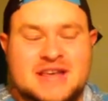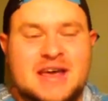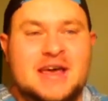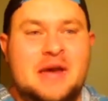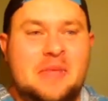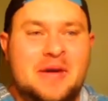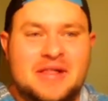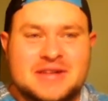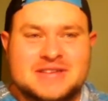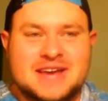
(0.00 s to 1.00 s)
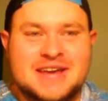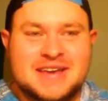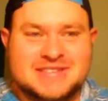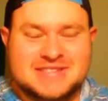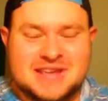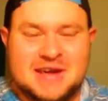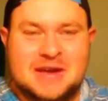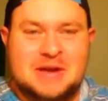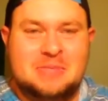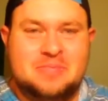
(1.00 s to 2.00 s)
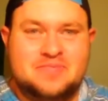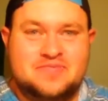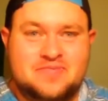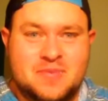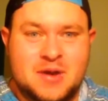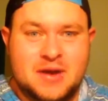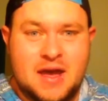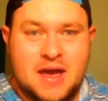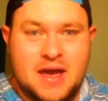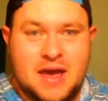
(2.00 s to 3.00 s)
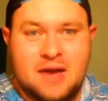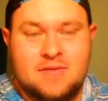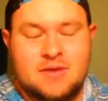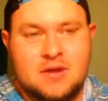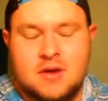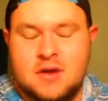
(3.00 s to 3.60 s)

I apologize, but I haven't.